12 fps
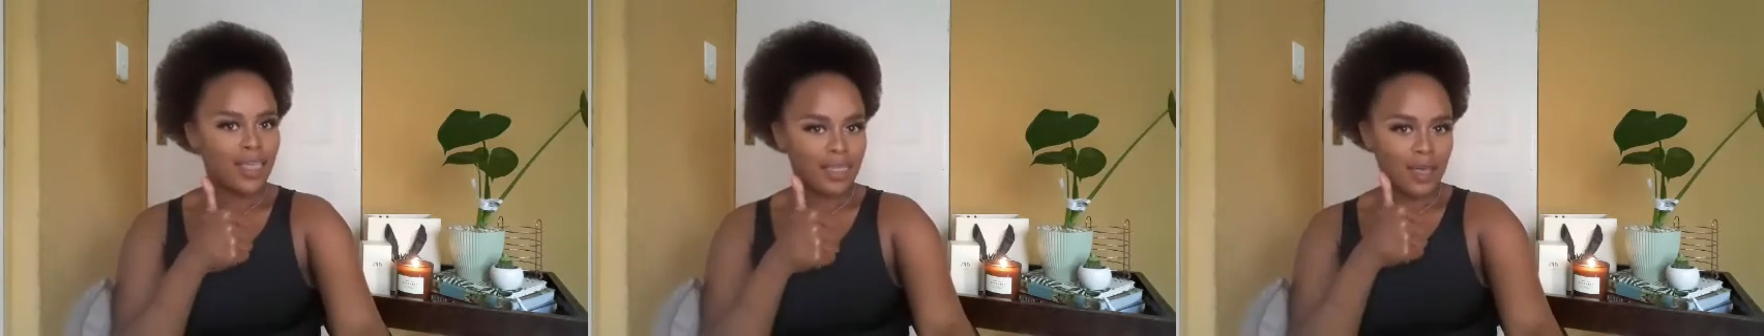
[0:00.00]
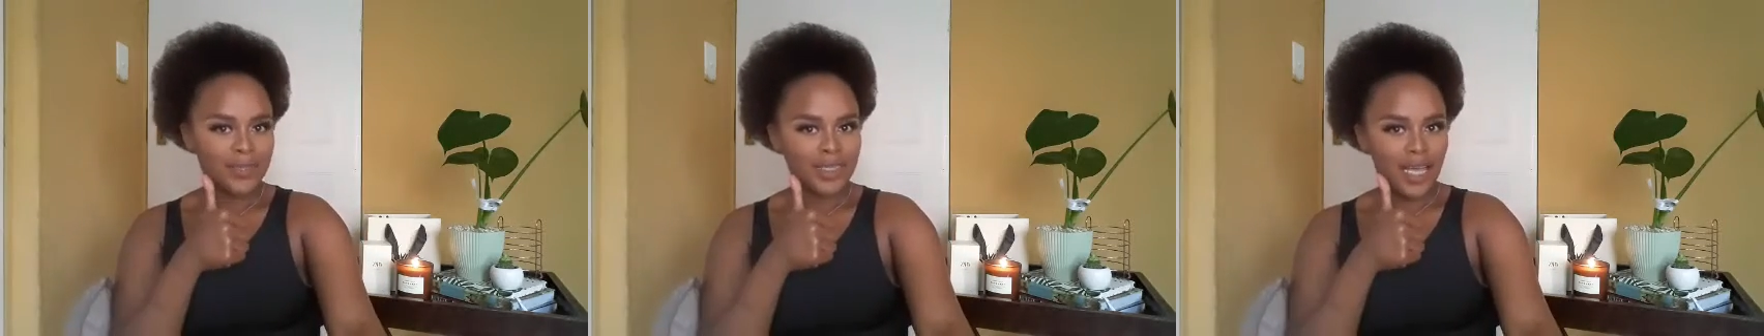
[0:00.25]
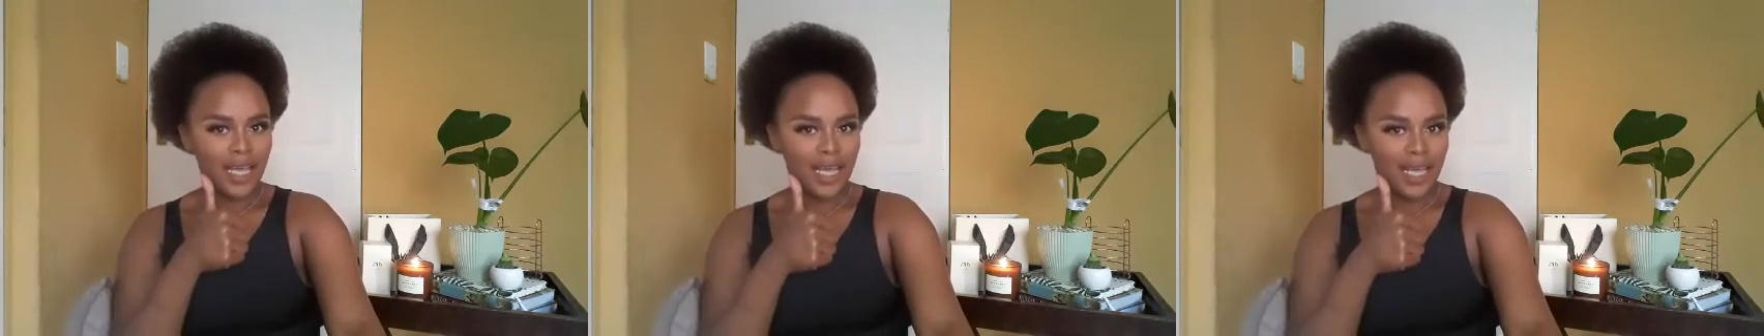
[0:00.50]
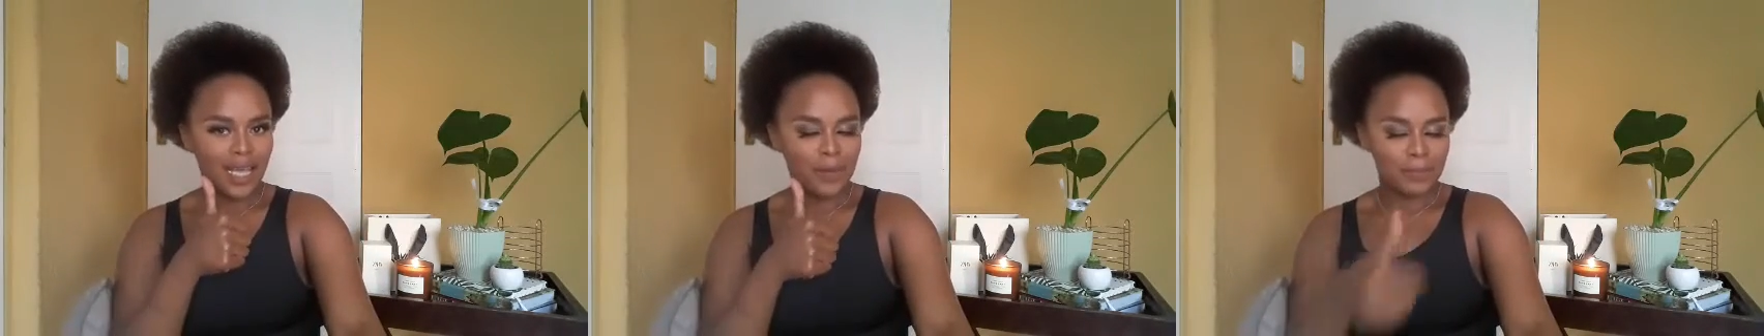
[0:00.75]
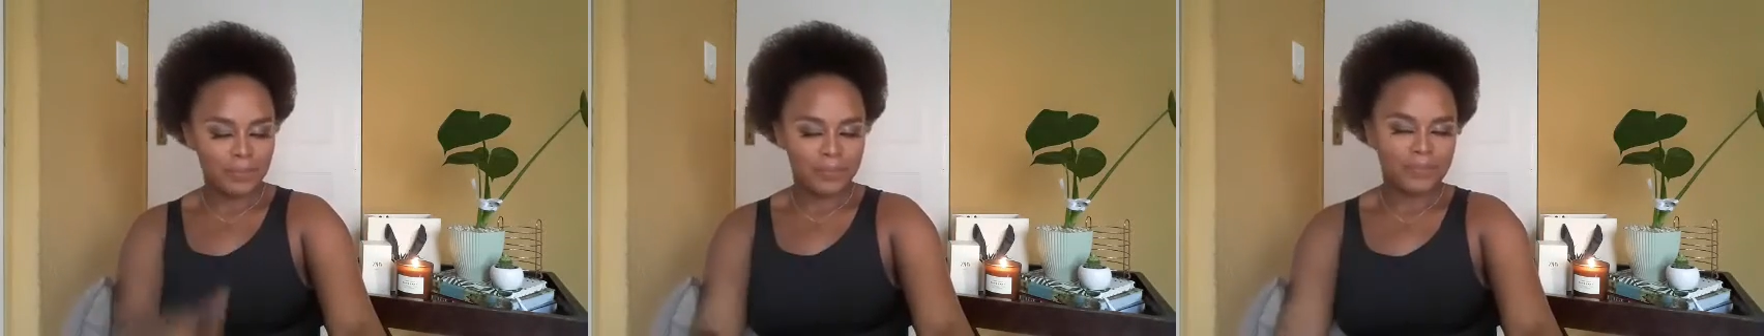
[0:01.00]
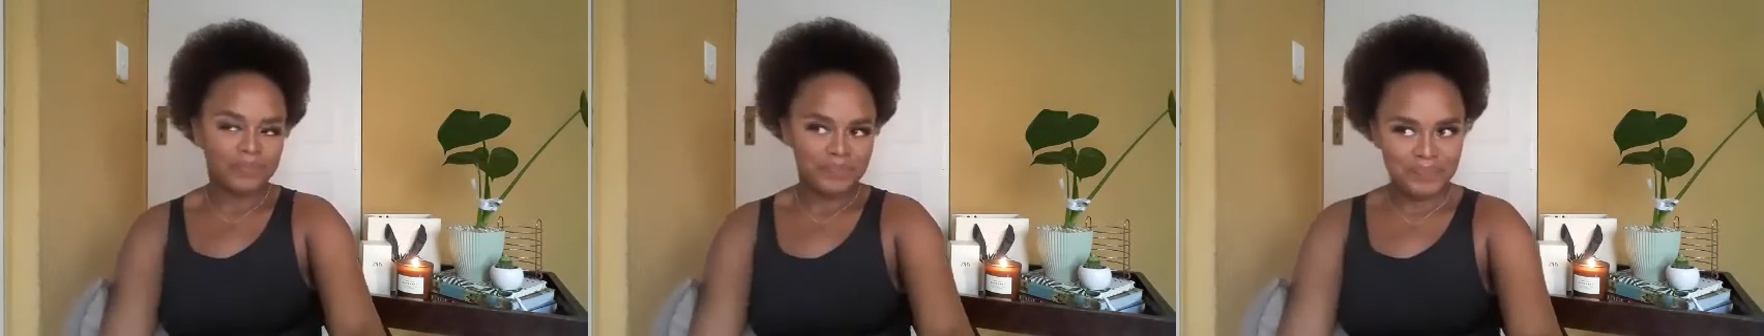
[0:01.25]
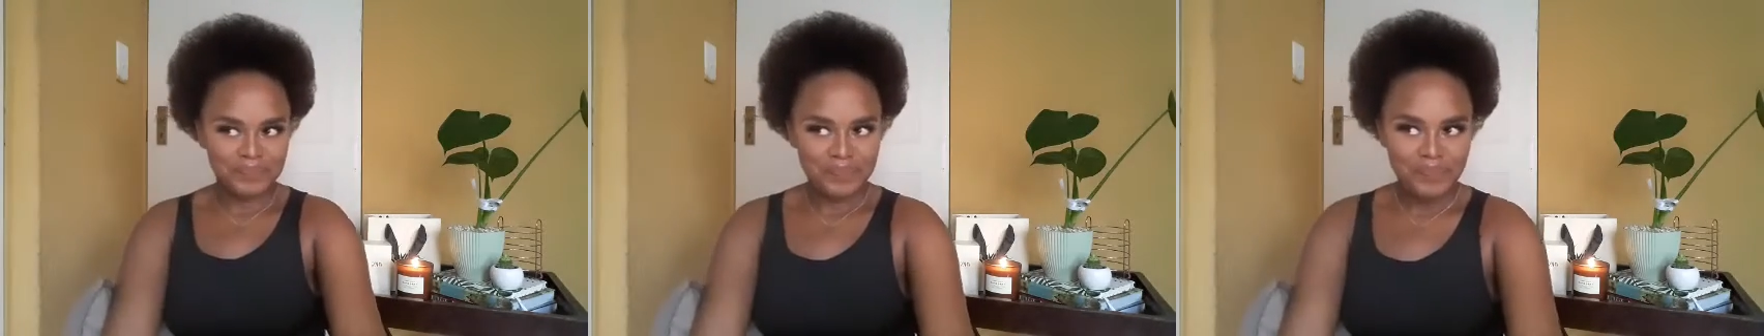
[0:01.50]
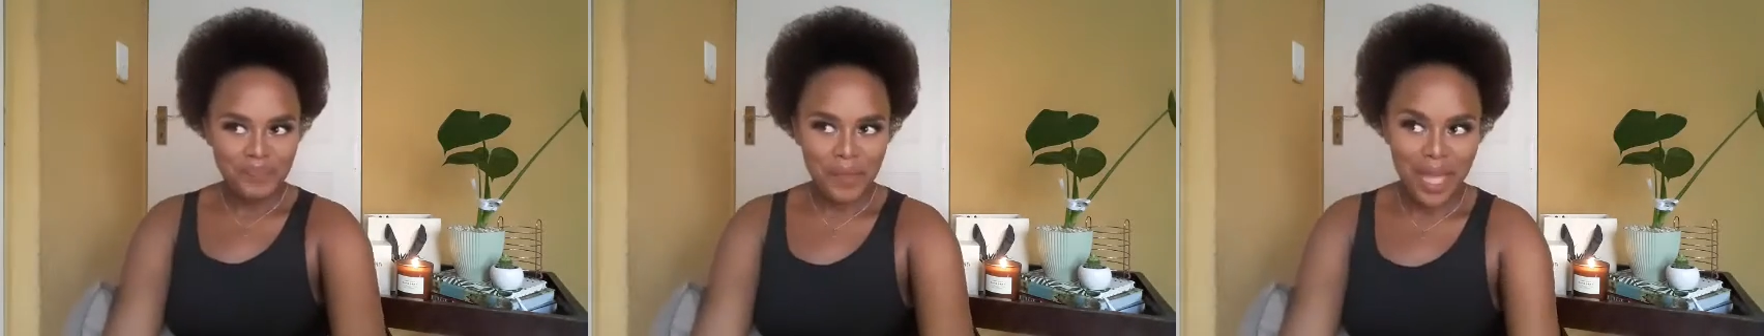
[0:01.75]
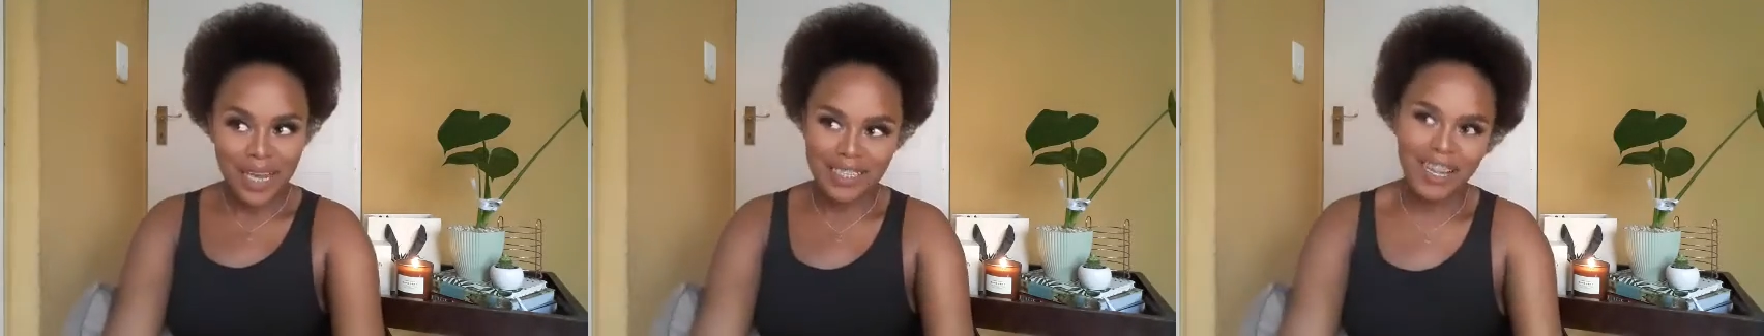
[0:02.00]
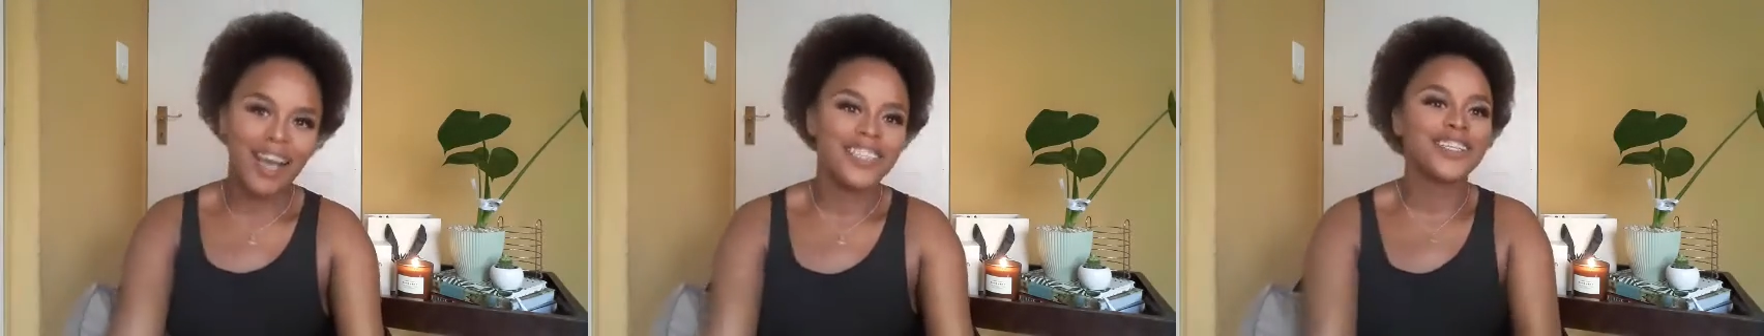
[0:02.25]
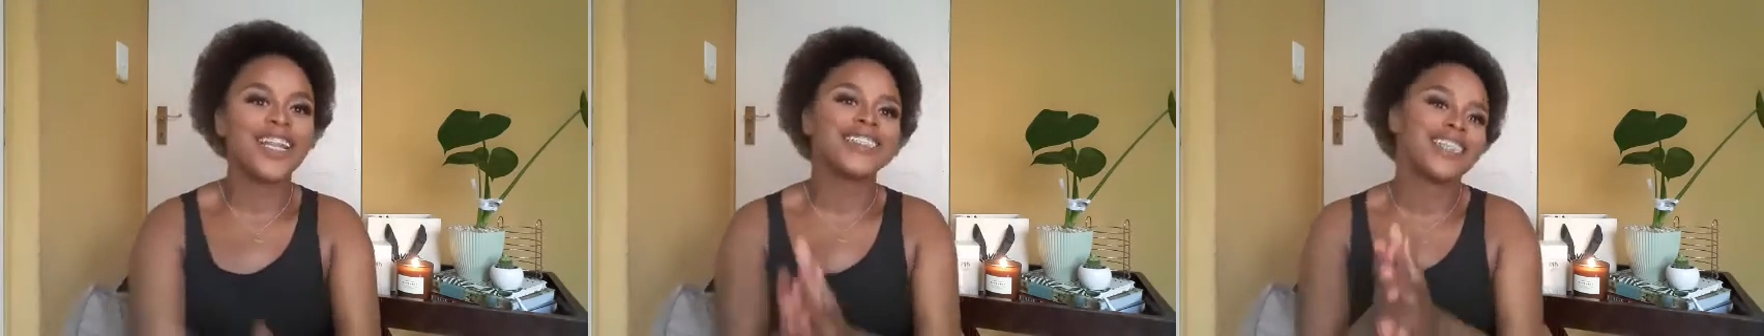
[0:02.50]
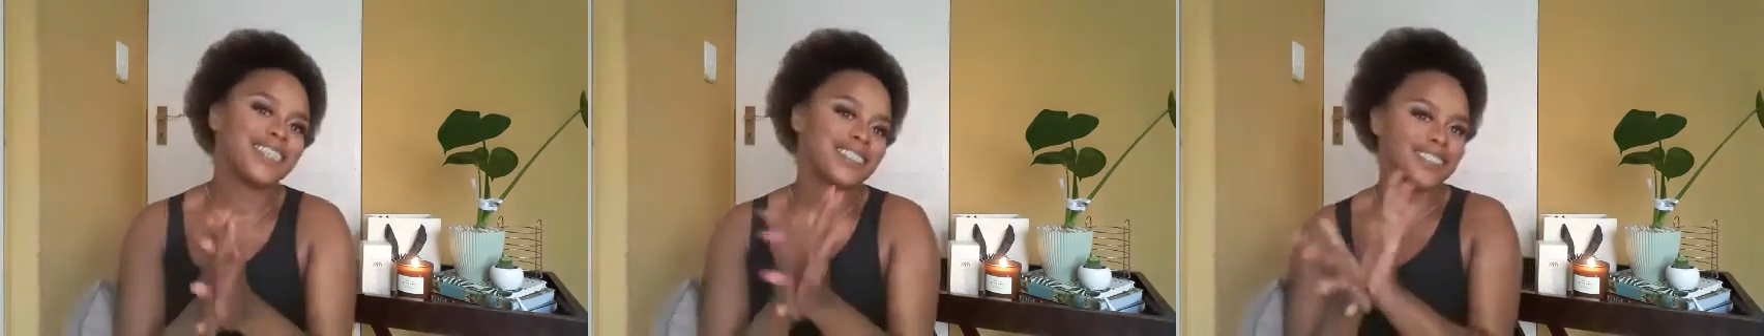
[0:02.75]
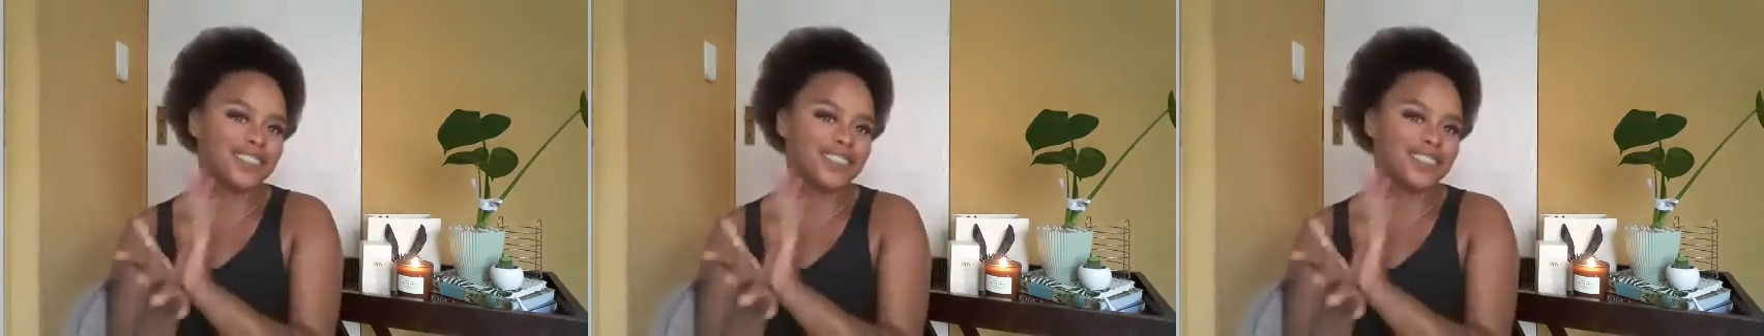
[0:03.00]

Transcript: thumbs up. And yeah, so let's get into the